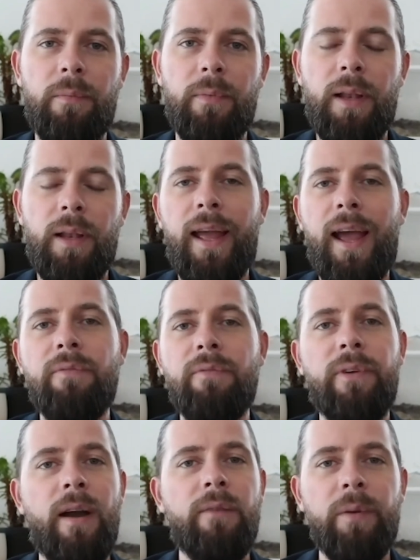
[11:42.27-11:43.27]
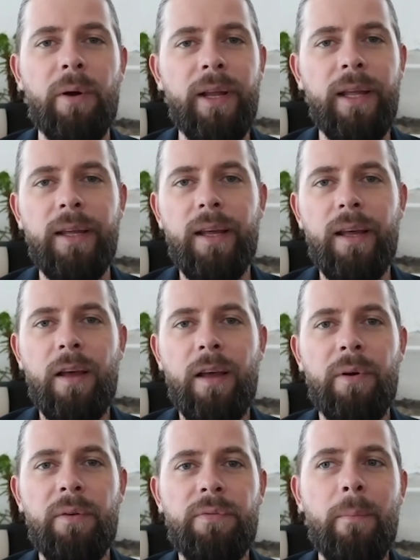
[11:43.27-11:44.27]
laying out for everybody.
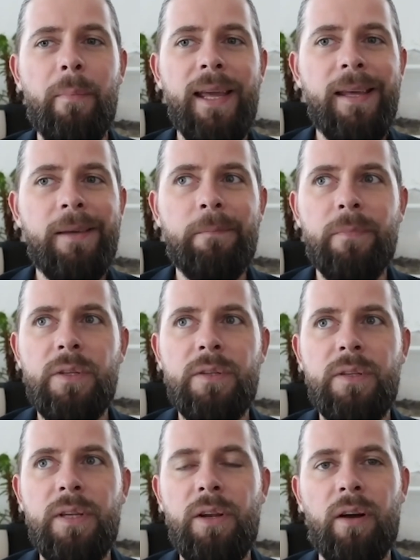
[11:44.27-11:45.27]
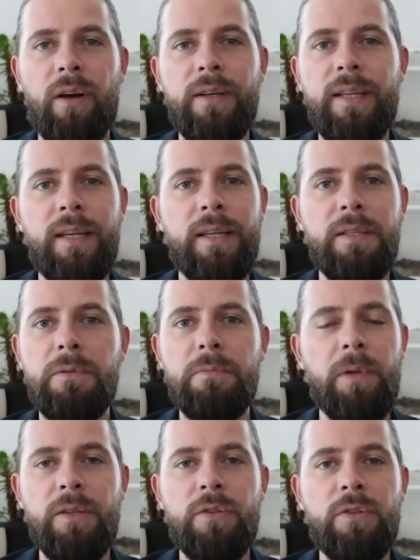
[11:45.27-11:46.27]
But for me, seniority
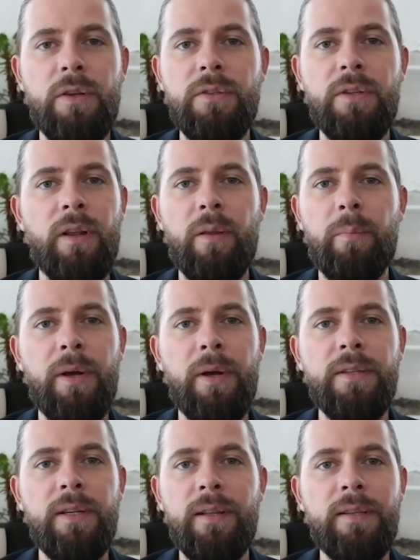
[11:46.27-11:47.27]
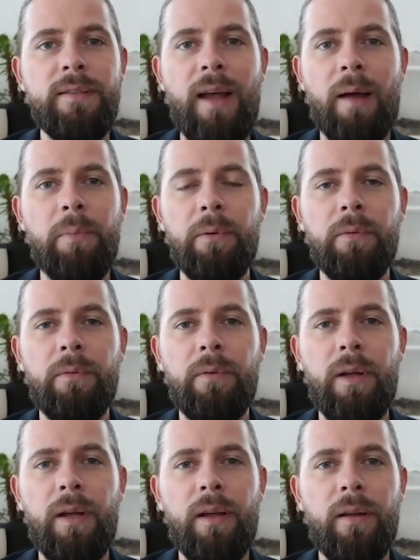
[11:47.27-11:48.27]
is just another person in the sample
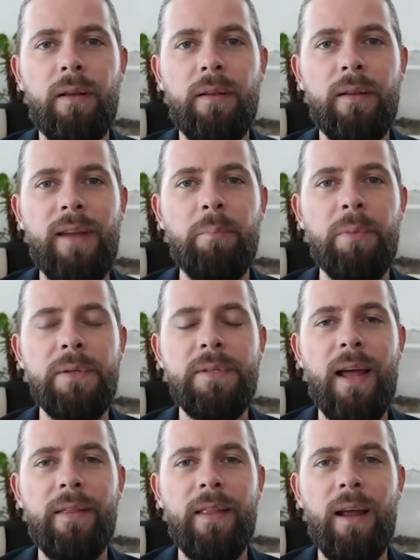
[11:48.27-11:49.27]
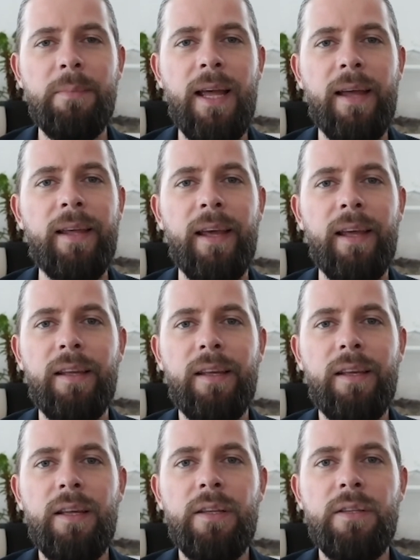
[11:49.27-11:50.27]
set that I'm taking.
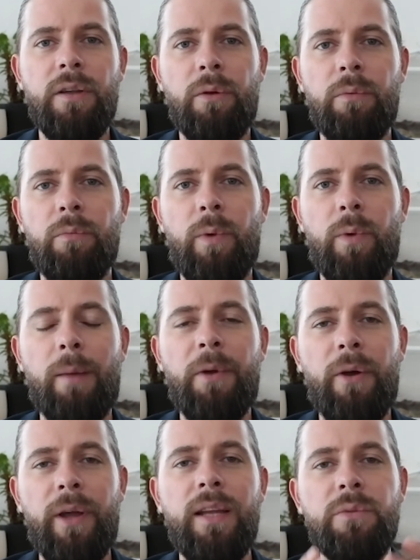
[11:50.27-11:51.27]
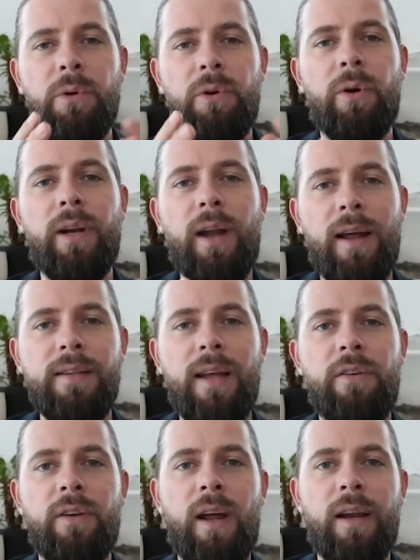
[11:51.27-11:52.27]
So when I'm going into an
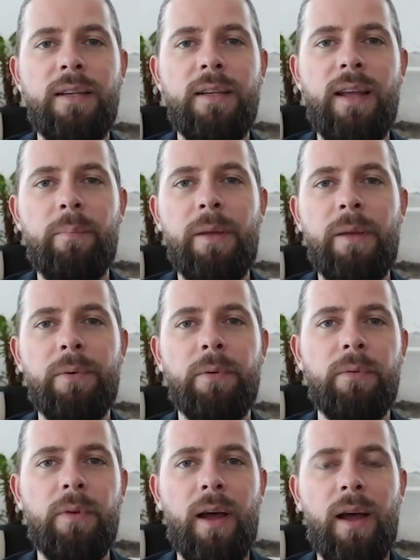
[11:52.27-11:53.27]
organization, I need to get people